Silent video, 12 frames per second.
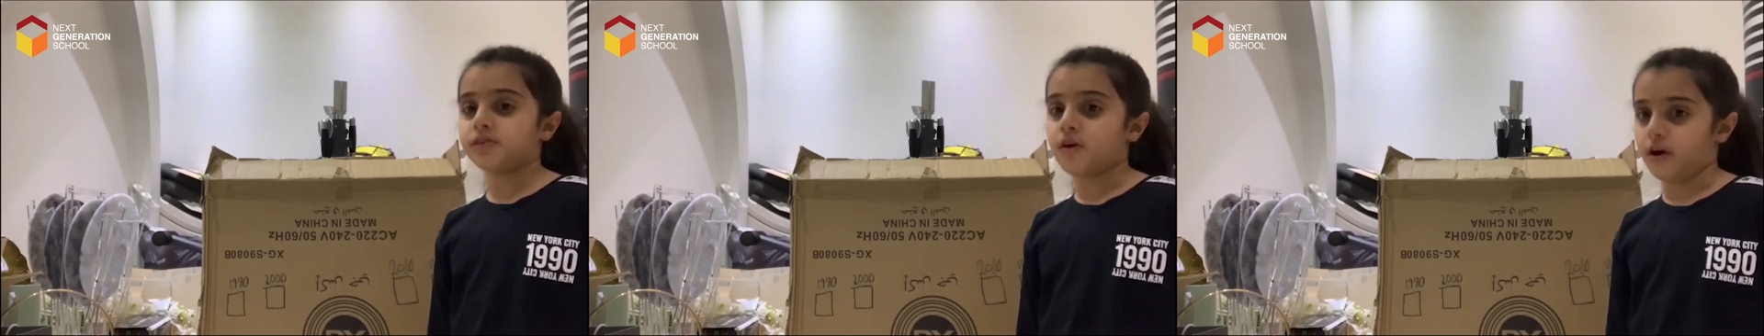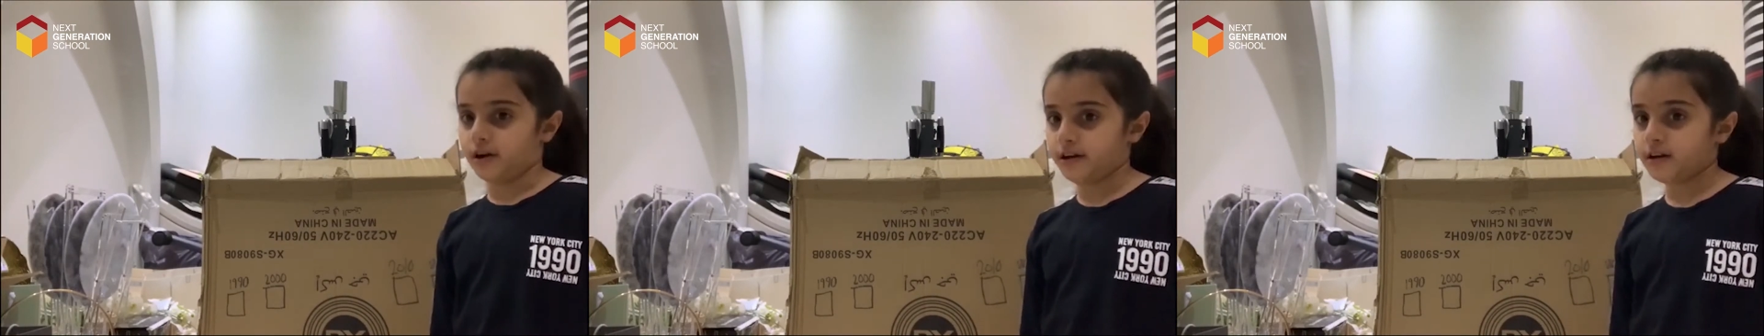
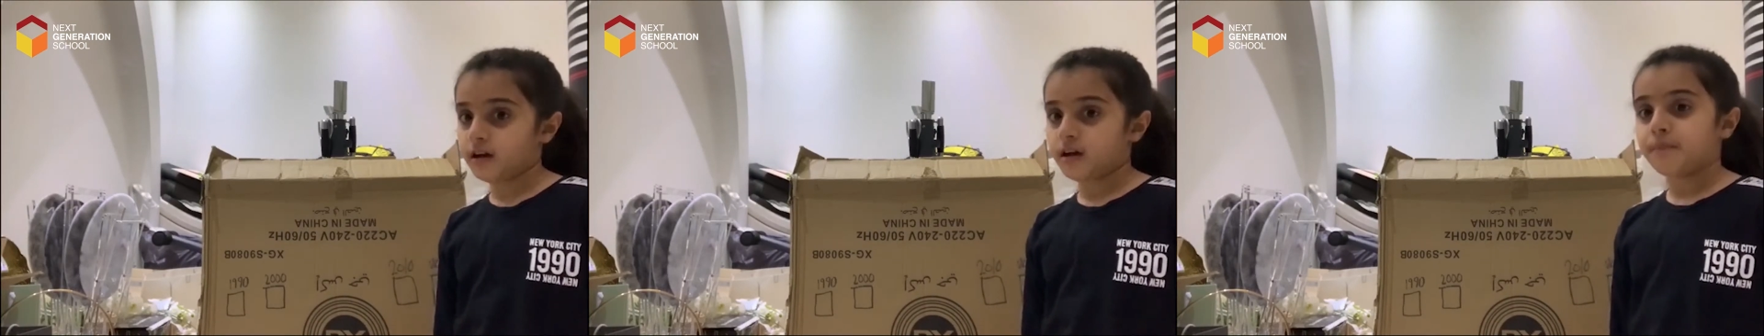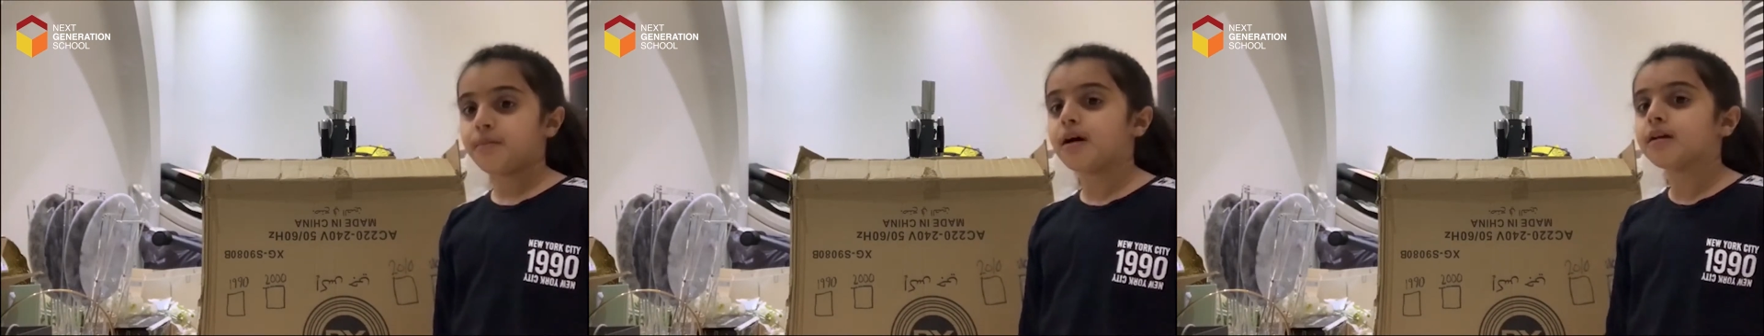hard,
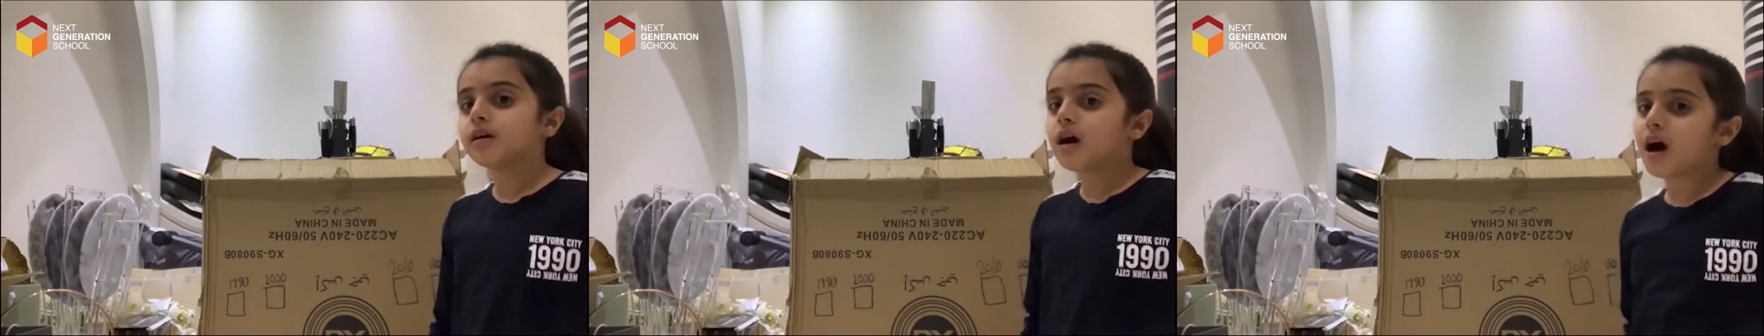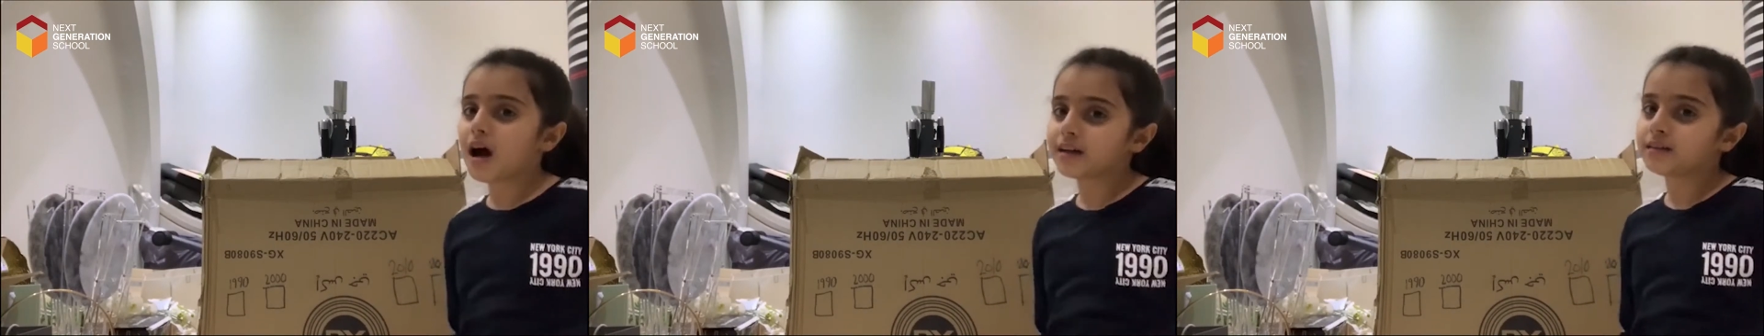but
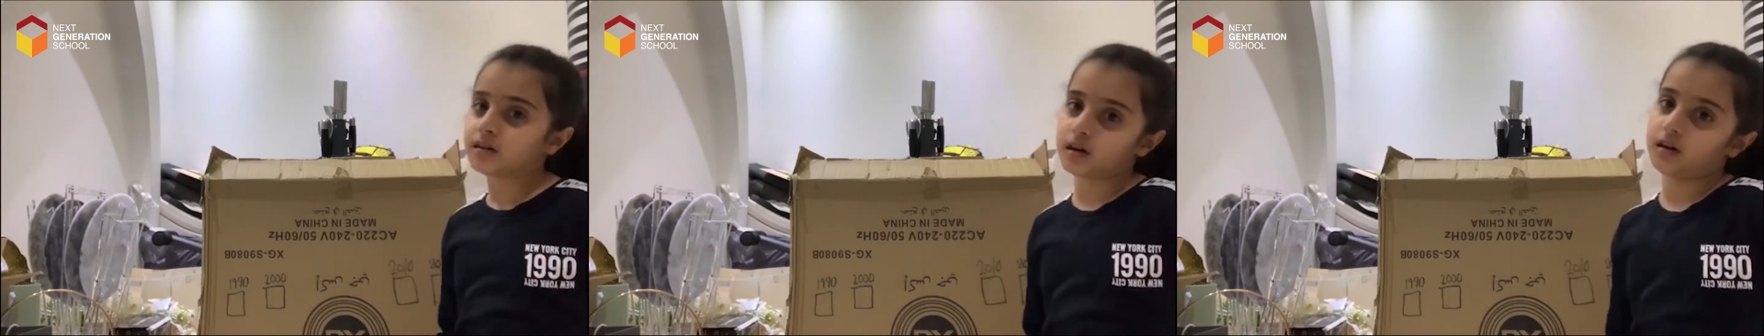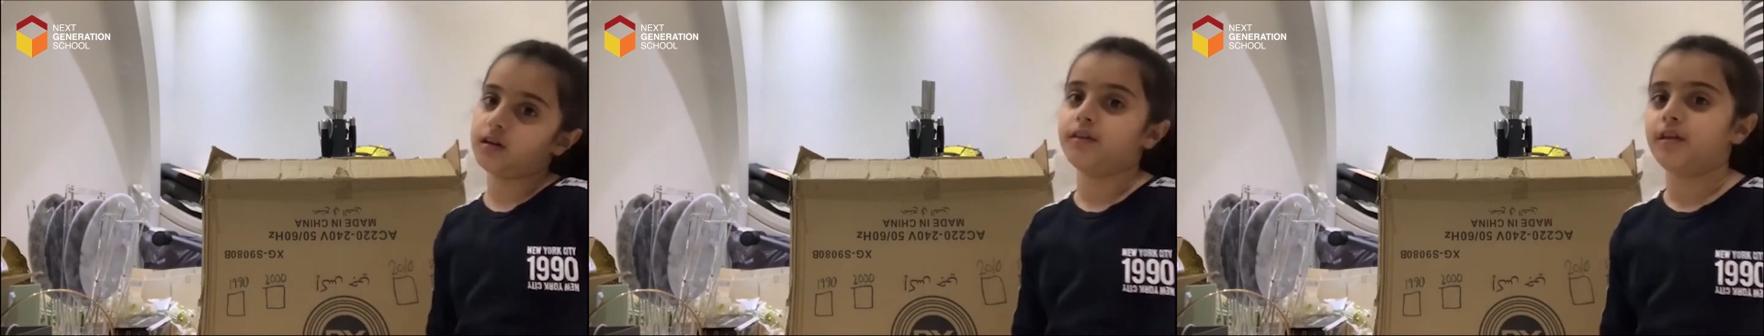I did
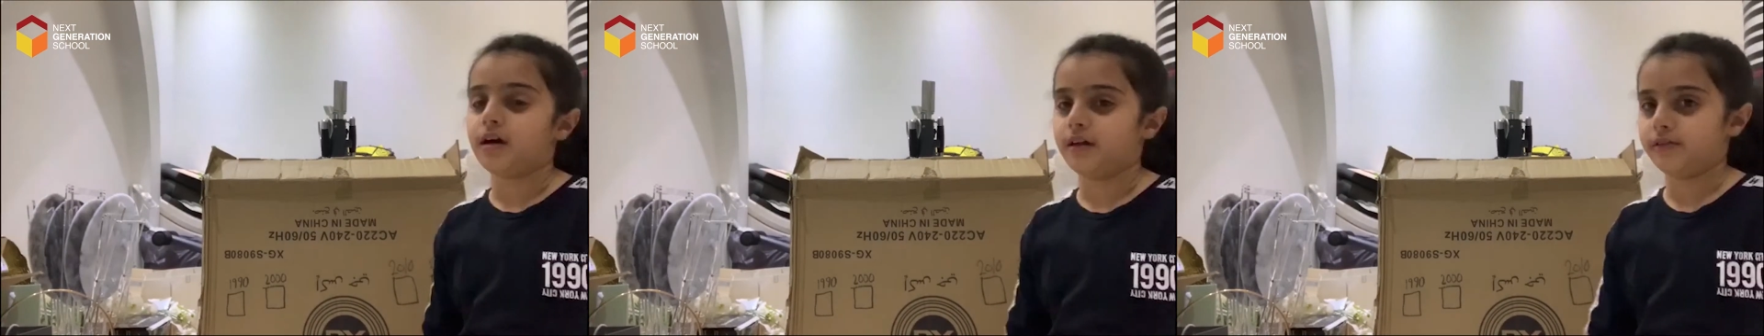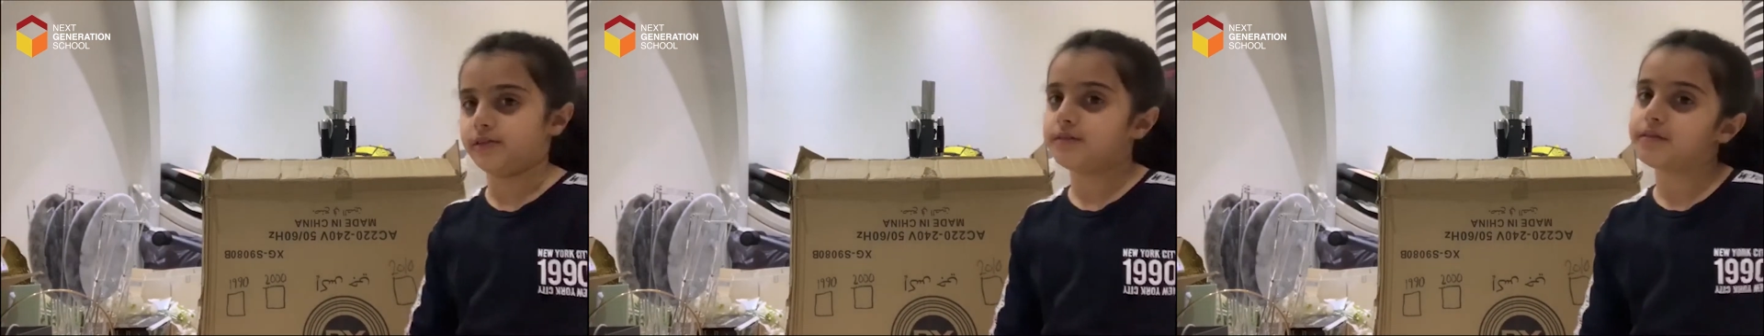it in the end.